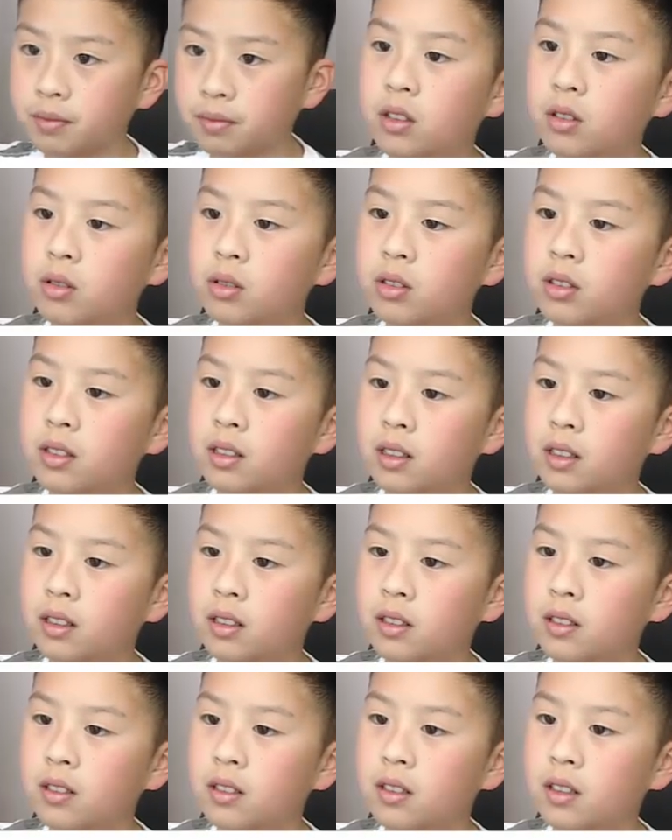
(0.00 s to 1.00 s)
It
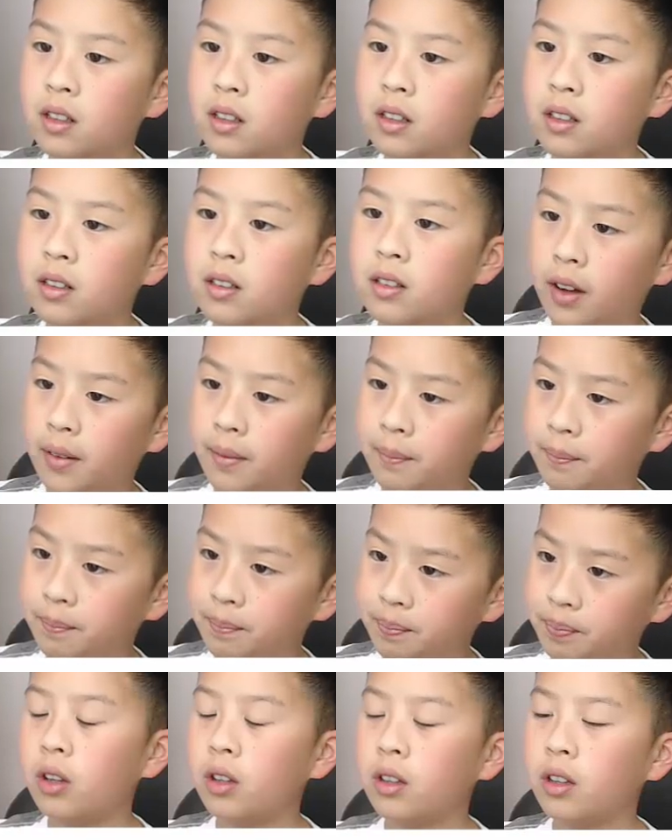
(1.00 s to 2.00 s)
uses
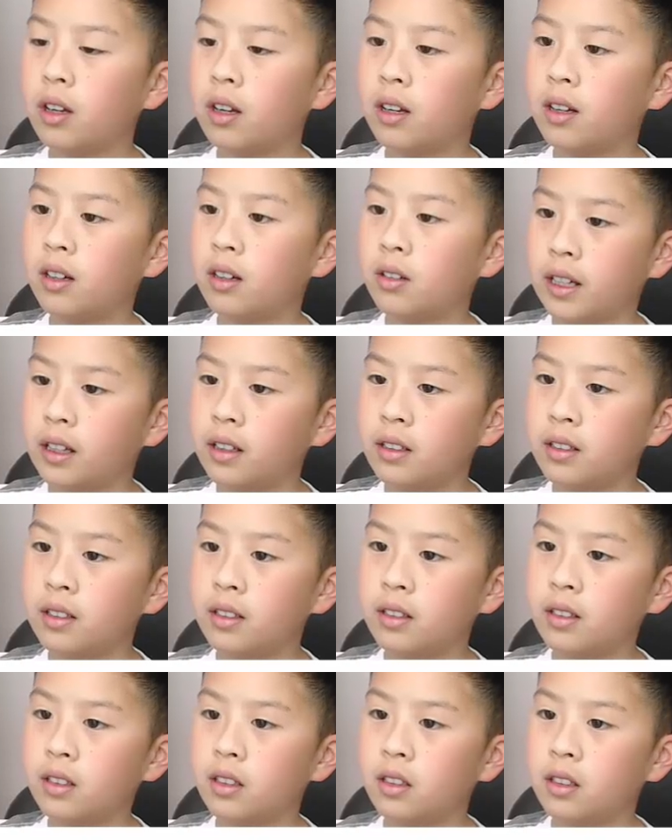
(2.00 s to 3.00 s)
the whole
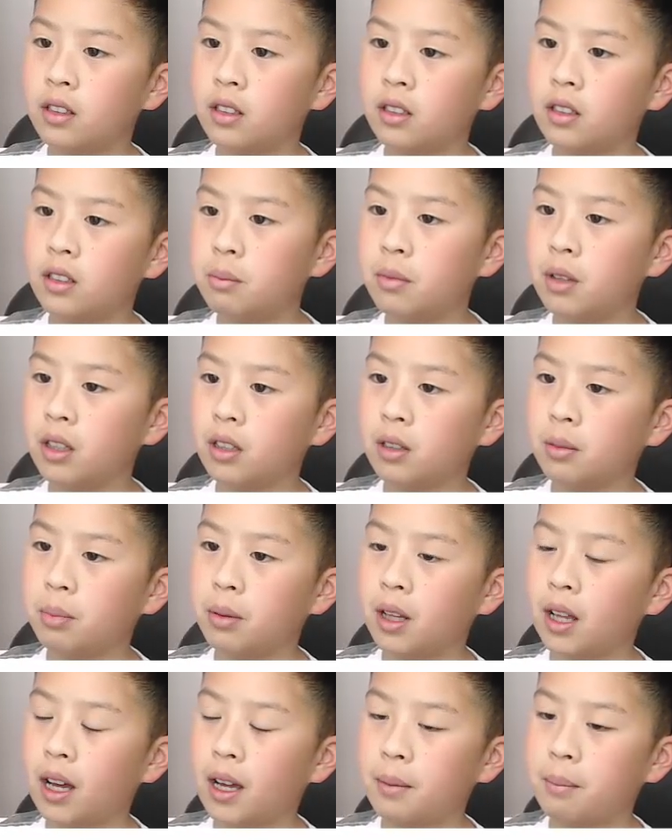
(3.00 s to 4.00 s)
radius
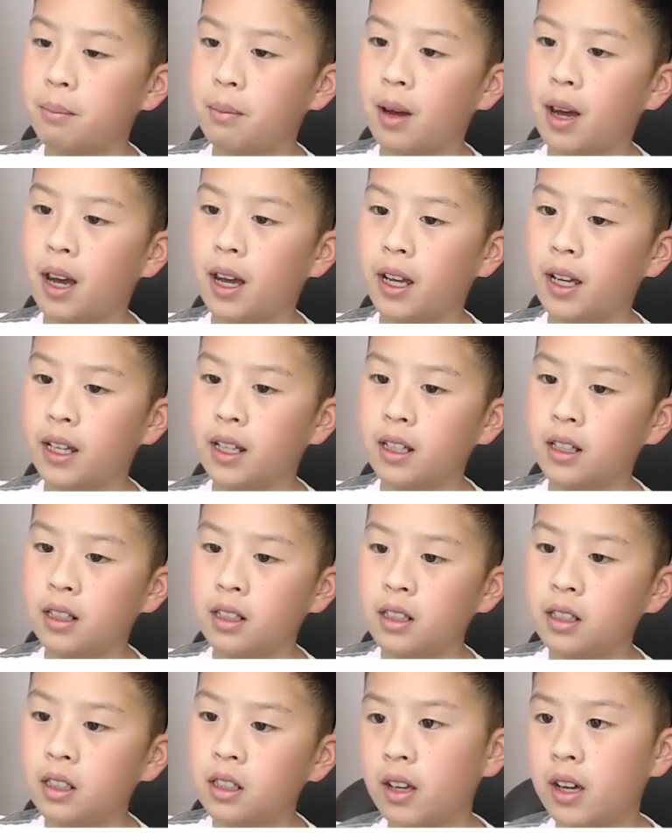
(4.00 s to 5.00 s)
multiplied
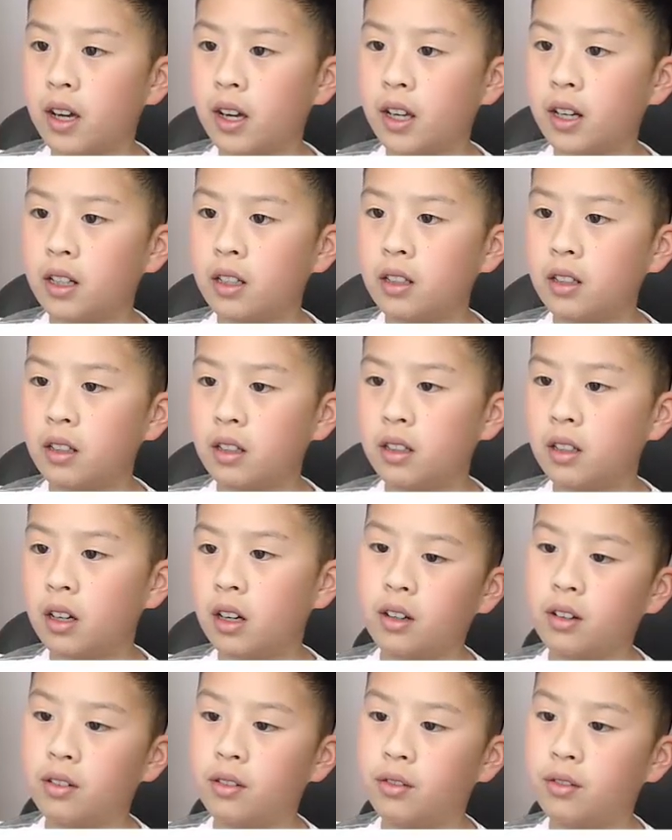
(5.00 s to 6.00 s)
by the sine
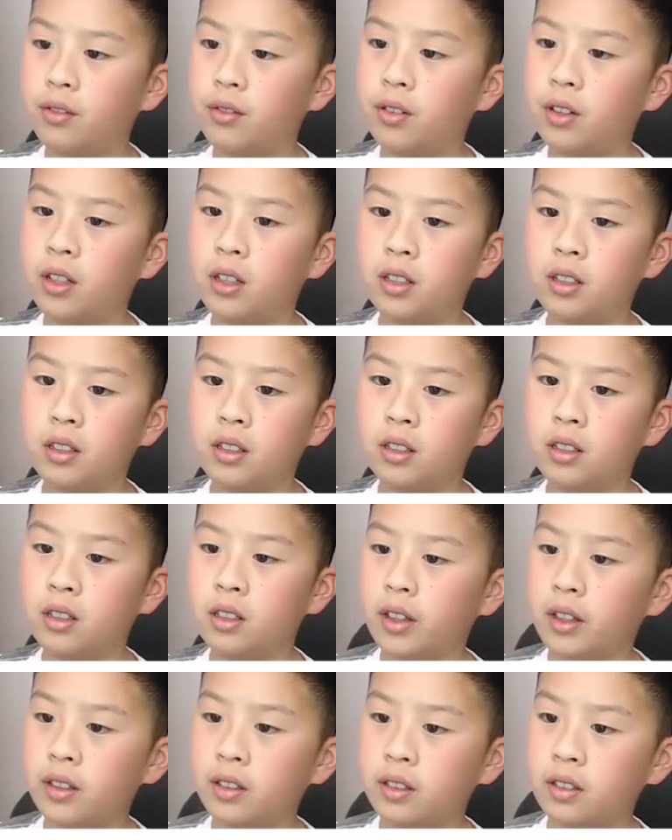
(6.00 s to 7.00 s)
of
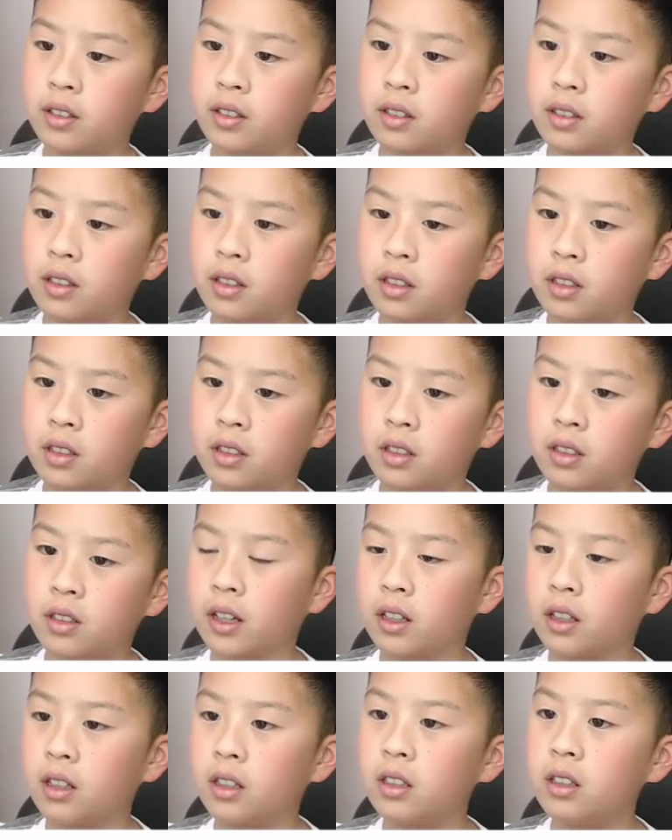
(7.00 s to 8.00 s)
this
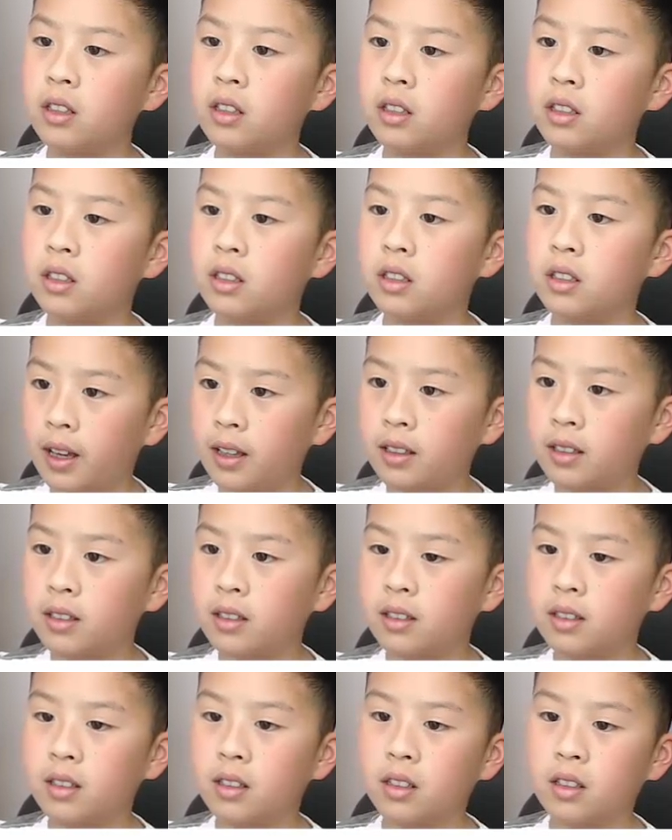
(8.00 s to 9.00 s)
angle
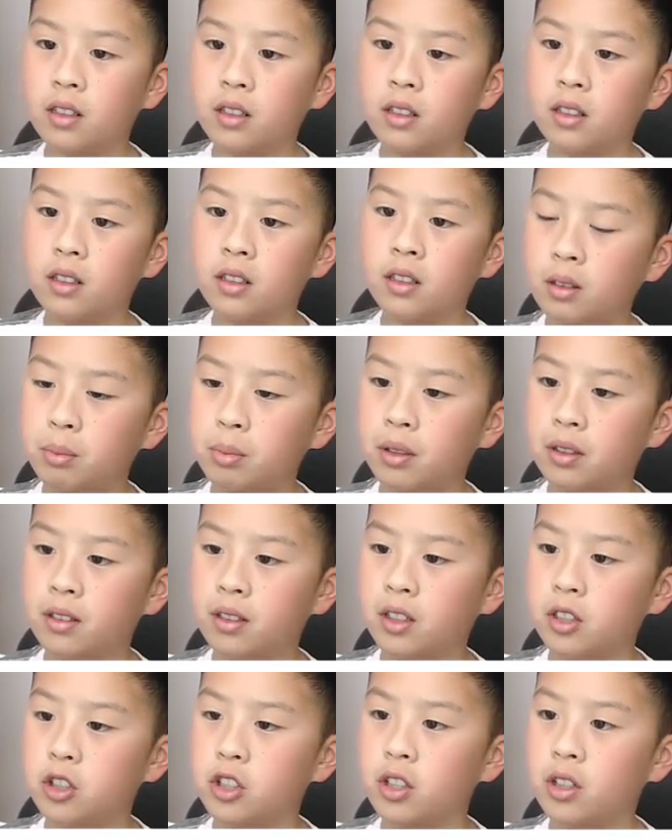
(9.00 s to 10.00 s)
plus this
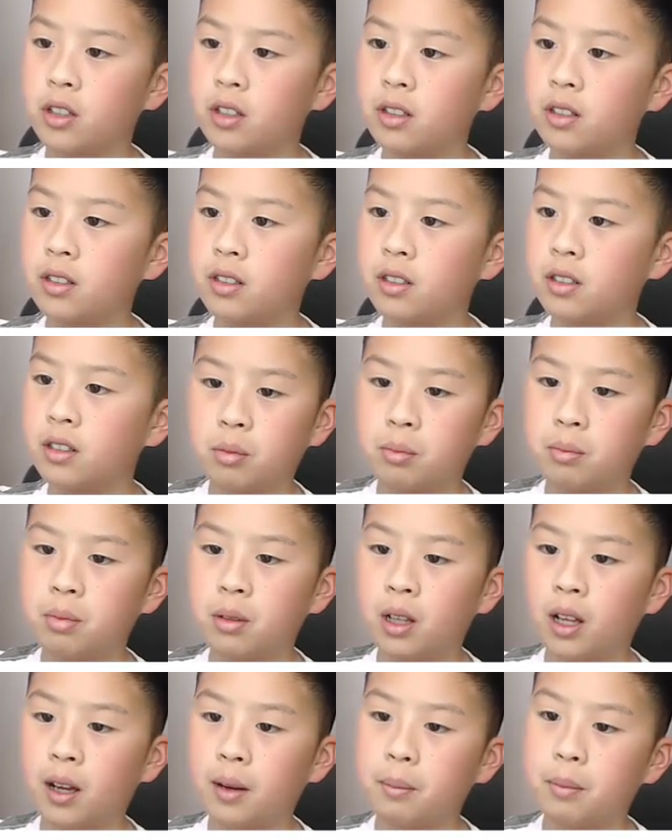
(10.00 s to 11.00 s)
position
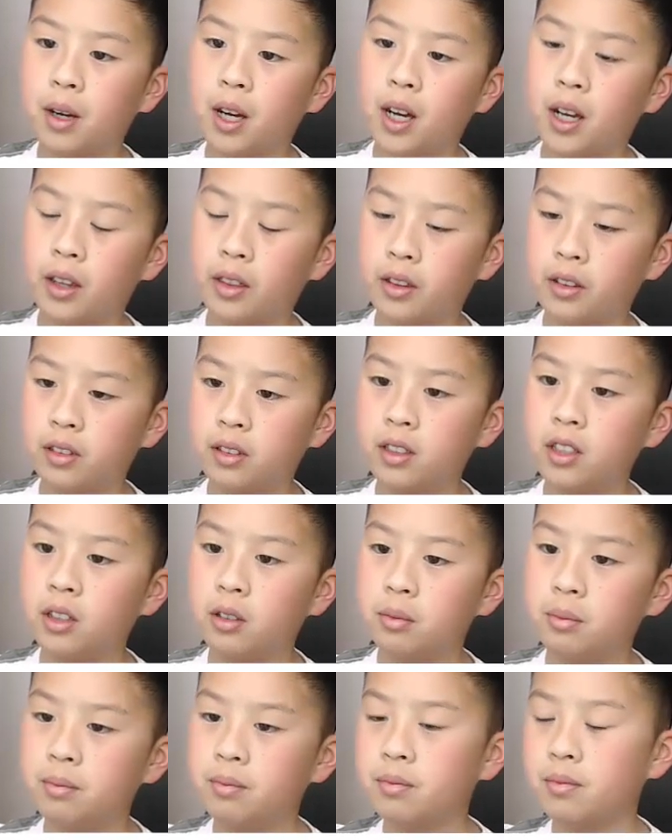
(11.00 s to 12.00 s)
multiplied by the
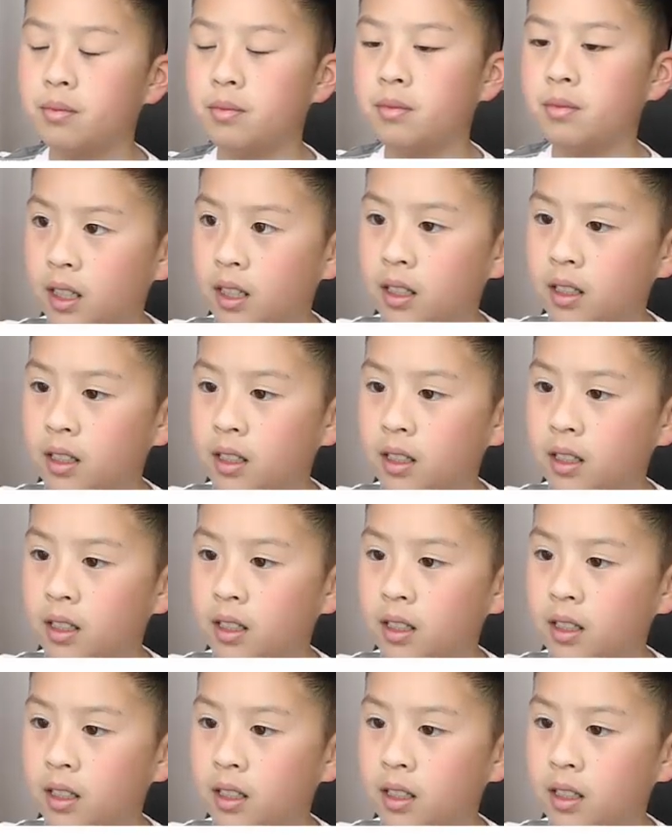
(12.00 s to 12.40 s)
zoom.